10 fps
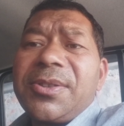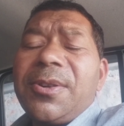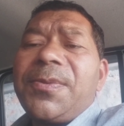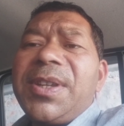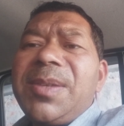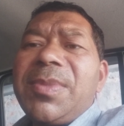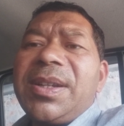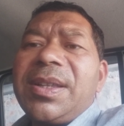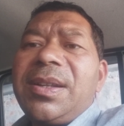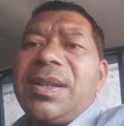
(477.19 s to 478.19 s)
of any
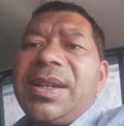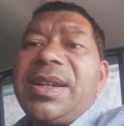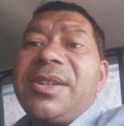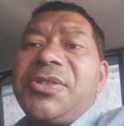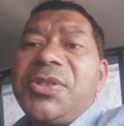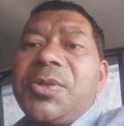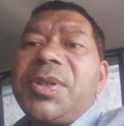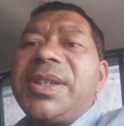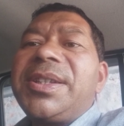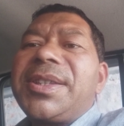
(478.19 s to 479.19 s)
metal at 0
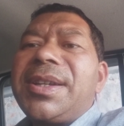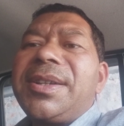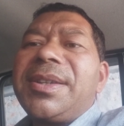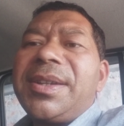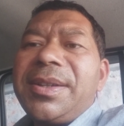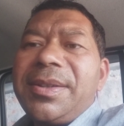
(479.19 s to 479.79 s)
degree centigrade